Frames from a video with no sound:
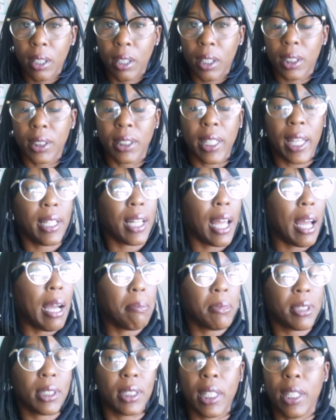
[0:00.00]
Cause that
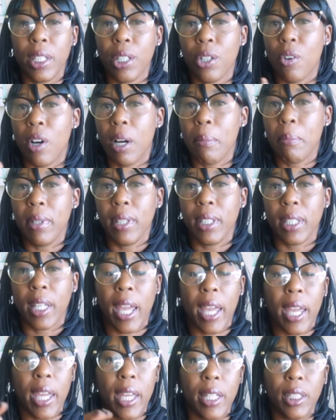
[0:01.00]
I'm single, I'm
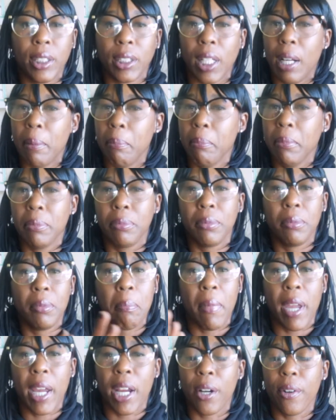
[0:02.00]
engaged, I'm
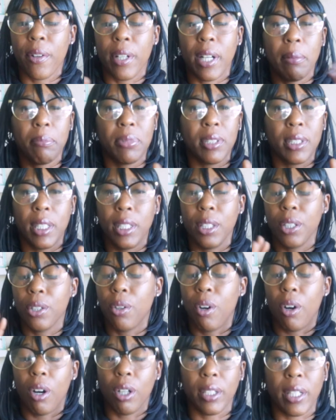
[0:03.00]
married, I'm
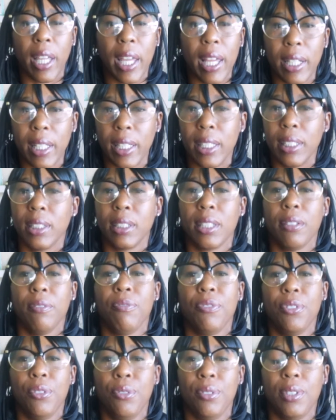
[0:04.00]
single, that is
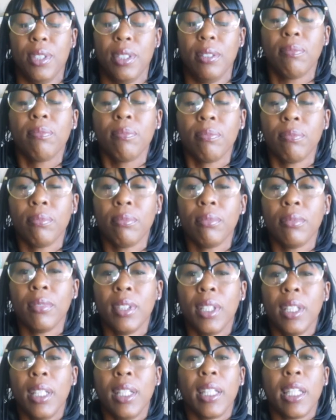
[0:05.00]
confusing.
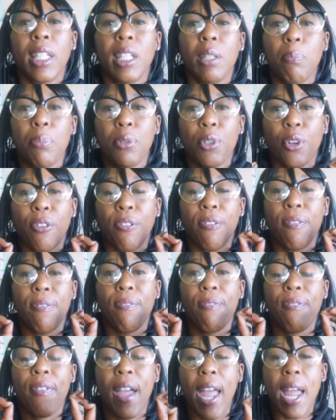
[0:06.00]
Keep your
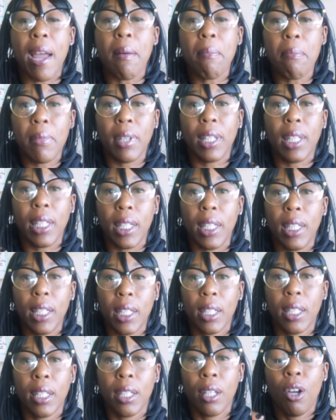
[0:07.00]

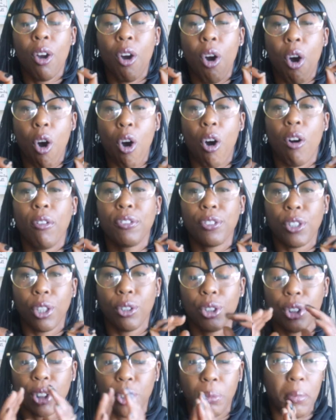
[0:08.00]
family off
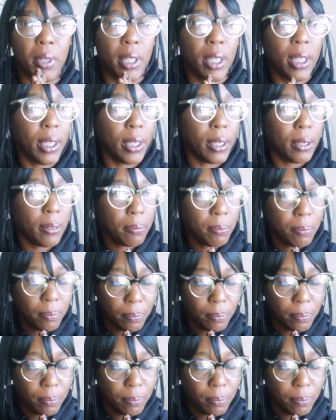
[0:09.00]
social media.